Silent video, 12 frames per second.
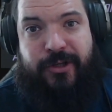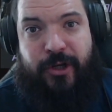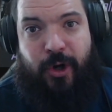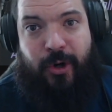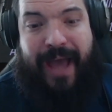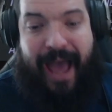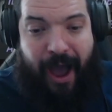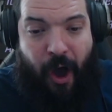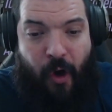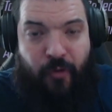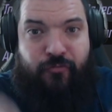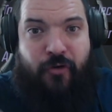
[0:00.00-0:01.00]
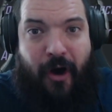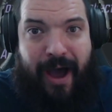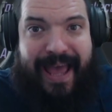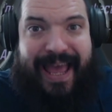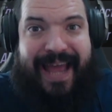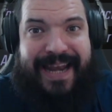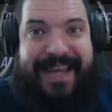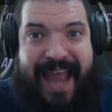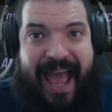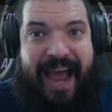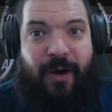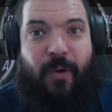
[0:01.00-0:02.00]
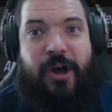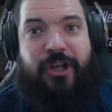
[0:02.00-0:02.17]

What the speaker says: to look at right now.